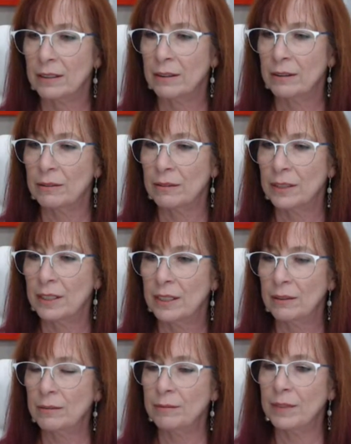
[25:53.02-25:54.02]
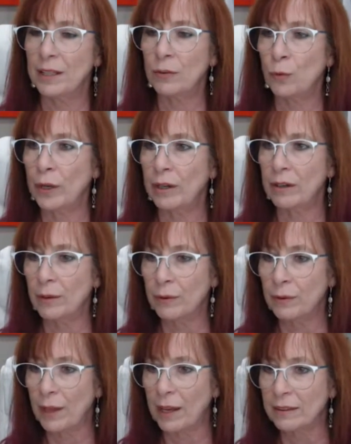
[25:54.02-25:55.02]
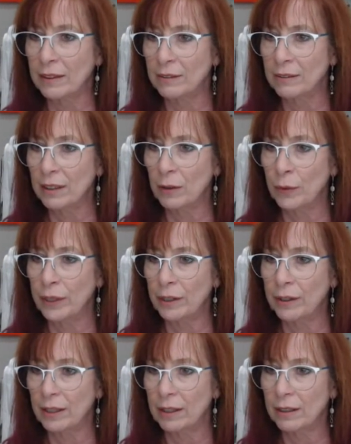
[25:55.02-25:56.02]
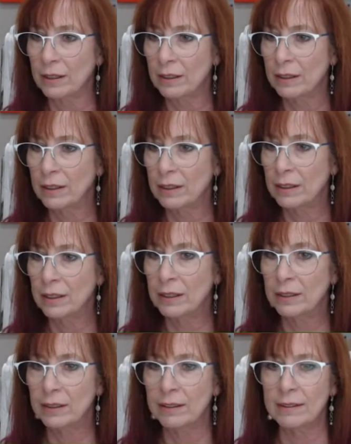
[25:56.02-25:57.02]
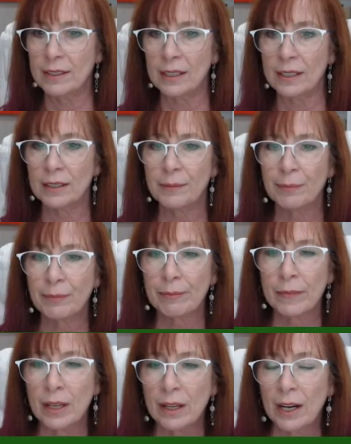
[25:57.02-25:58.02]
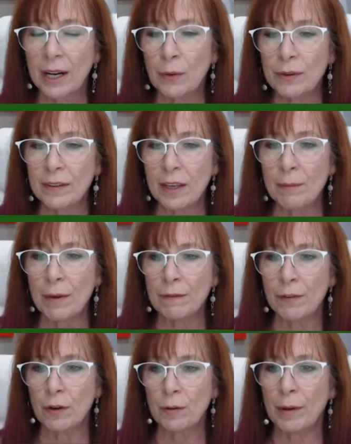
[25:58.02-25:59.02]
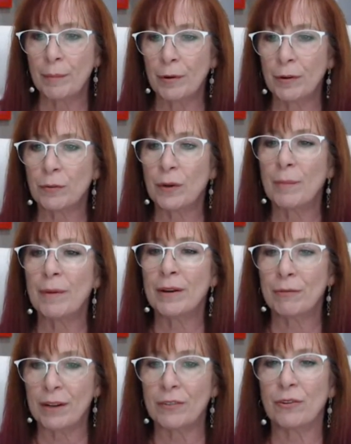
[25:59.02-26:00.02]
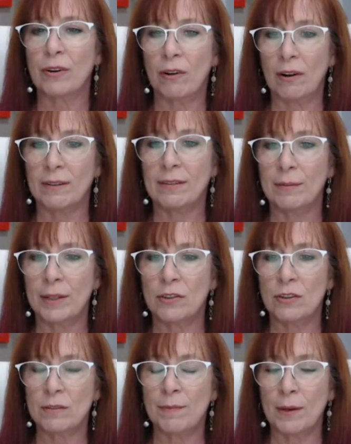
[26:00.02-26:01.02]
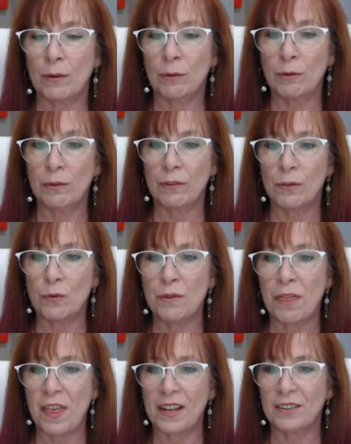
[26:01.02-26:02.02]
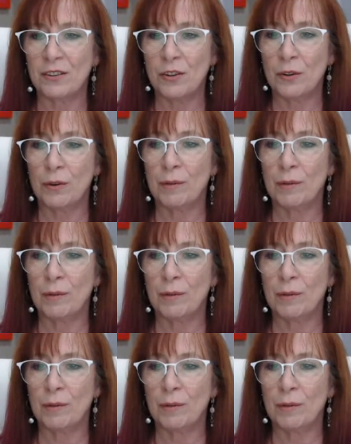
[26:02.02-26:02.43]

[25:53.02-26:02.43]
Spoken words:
Oh, that's weird. It was acting a little weird there. Let's see. I always keep my phone in my purse when I'm at a restaurant. Awesome. It's just my old school thing to do.